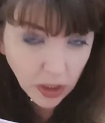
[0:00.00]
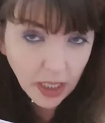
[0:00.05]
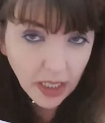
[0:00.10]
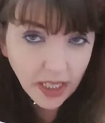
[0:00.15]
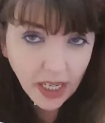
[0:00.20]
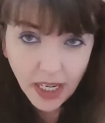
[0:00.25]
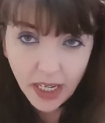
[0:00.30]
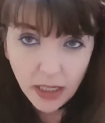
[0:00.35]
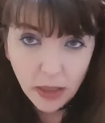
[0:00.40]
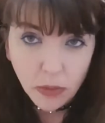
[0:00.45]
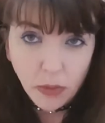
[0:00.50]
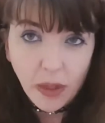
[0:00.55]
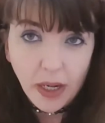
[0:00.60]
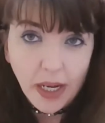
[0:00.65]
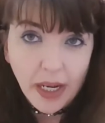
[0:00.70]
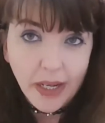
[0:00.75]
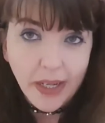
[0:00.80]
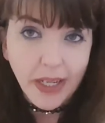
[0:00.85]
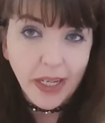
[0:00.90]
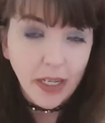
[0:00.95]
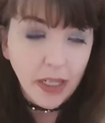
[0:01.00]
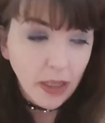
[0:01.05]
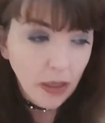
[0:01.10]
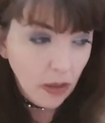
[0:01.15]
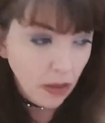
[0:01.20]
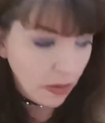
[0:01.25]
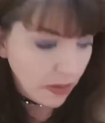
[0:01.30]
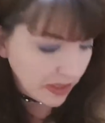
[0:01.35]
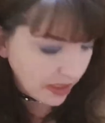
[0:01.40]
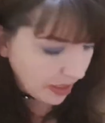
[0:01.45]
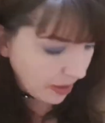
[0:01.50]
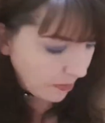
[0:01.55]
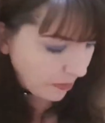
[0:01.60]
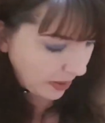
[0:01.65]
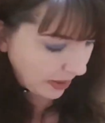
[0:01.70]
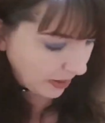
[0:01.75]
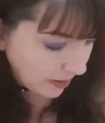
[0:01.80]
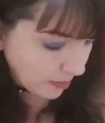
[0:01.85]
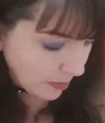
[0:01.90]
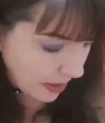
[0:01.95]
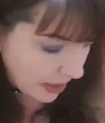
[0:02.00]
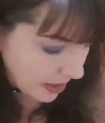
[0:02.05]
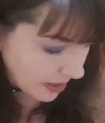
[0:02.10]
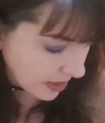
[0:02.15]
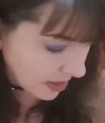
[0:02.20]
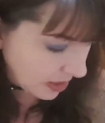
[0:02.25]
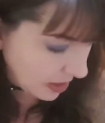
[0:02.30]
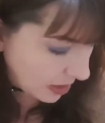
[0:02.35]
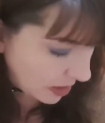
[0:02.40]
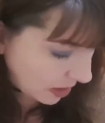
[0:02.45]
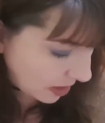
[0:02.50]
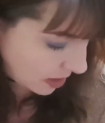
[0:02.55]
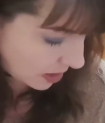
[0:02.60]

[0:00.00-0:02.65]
That is why I always get Pinkparcel,